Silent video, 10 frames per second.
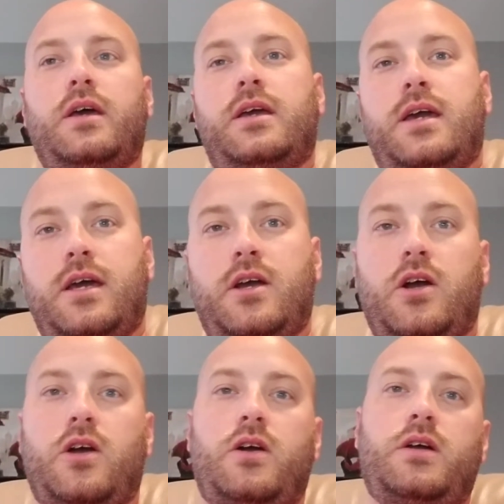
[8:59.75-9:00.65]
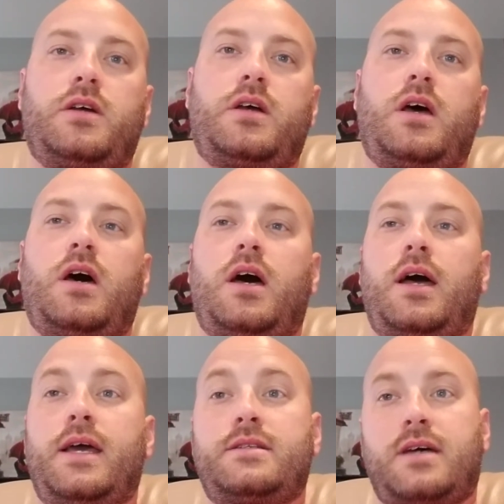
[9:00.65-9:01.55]
Kicker
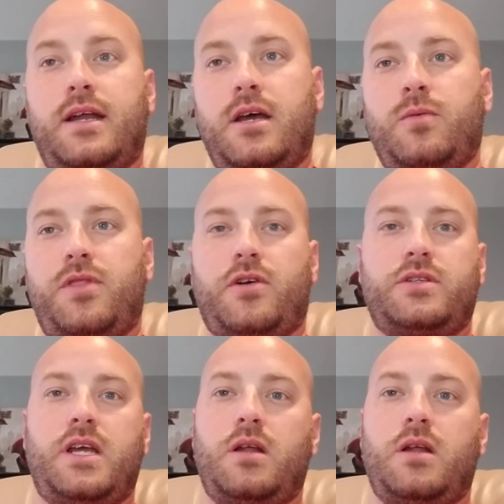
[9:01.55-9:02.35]
and tight end with 13